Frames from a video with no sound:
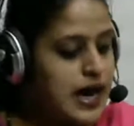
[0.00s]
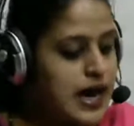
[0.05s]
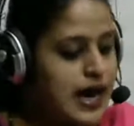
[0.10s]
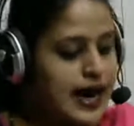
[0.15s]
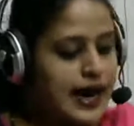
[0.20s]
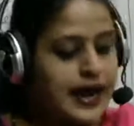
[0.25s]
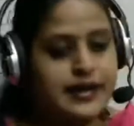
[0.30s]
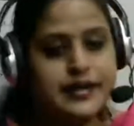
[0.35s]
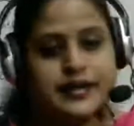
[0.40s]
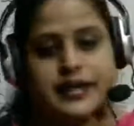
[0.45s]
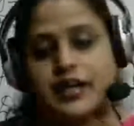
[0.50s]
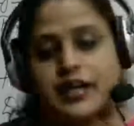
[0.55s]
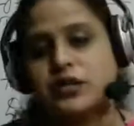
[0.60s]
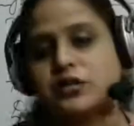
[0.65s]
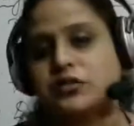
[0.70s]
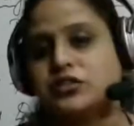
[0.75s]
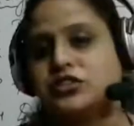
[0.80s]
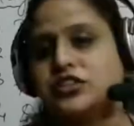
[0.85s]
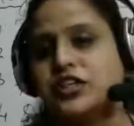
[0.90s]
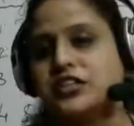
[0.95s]
and he
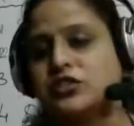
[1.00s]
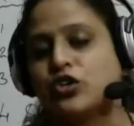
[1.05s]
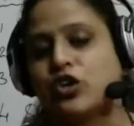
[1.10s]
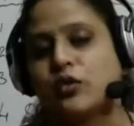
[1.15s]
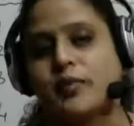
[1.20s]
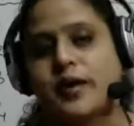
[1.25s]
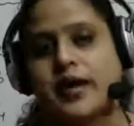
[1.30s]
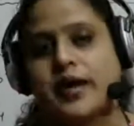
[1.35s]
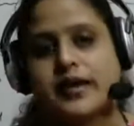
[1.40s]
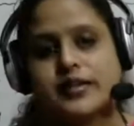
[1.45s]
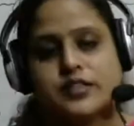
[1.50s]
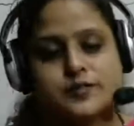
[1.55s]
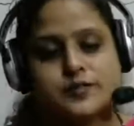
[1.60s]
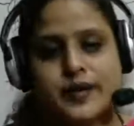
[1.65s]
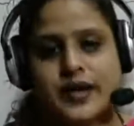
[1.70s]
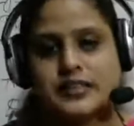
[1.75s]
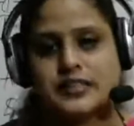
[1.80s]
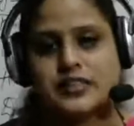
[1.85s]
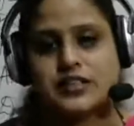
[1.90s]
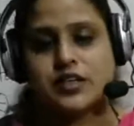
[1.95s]
could just obey his
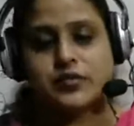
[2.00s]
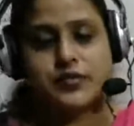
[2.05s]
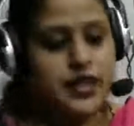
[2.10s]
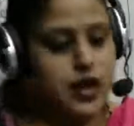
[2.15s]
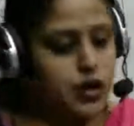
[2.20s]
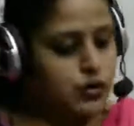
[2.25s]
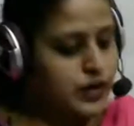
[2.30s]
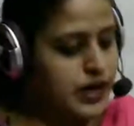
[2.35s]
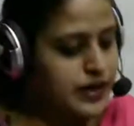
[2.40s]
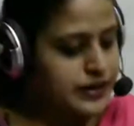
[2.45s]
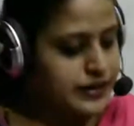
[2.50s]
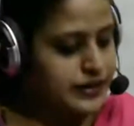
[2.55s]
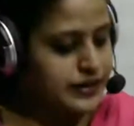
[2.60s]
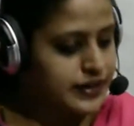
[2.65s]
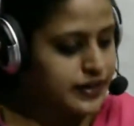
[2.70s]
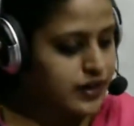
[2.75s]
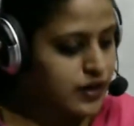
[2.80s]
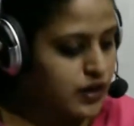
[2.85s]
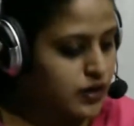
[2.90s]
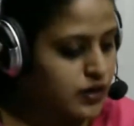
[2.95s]
master without uttering
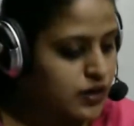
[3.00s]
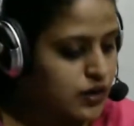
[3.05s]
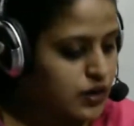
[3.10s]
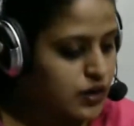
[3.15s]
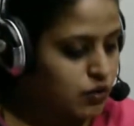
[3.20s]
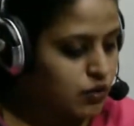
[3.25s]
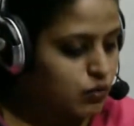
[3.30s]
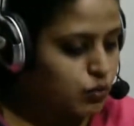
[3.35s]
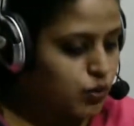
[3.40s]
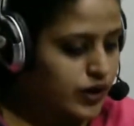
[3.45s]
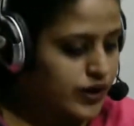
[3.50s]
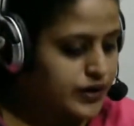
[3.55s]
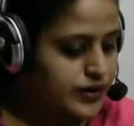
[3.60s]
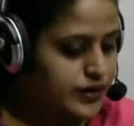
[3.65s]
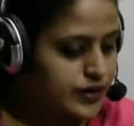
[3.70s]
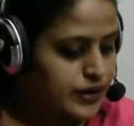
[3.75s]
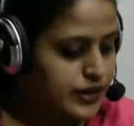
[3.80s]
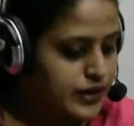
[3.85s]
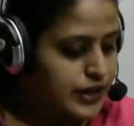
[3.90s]
a word.